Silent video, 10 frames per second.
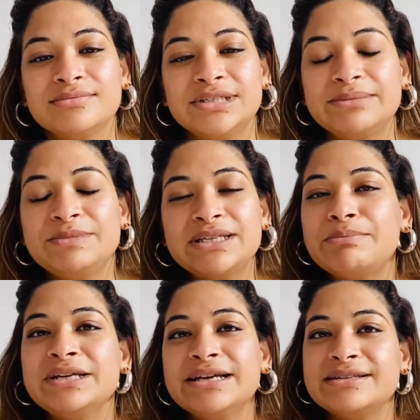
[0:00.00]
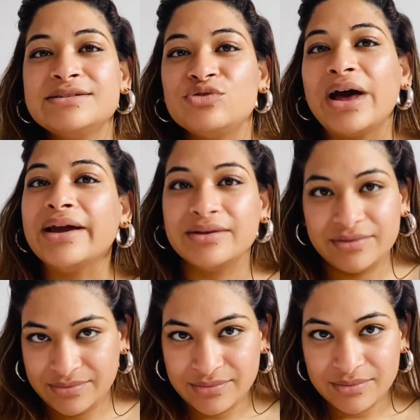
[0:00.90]
something isn't right
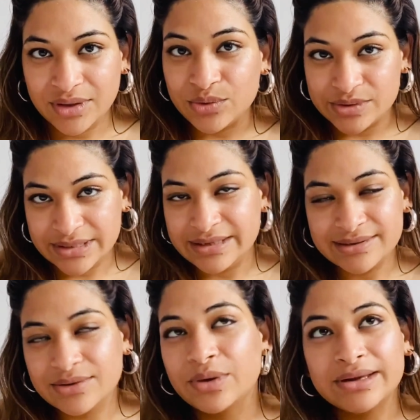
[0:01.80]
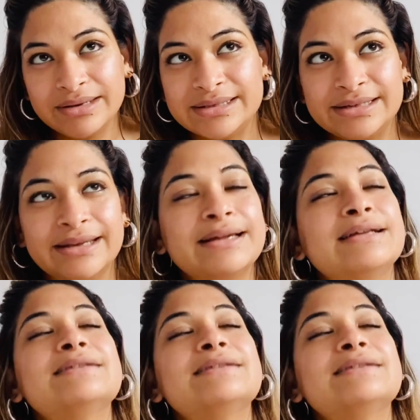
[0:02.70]
with those things, okay, let's say like that.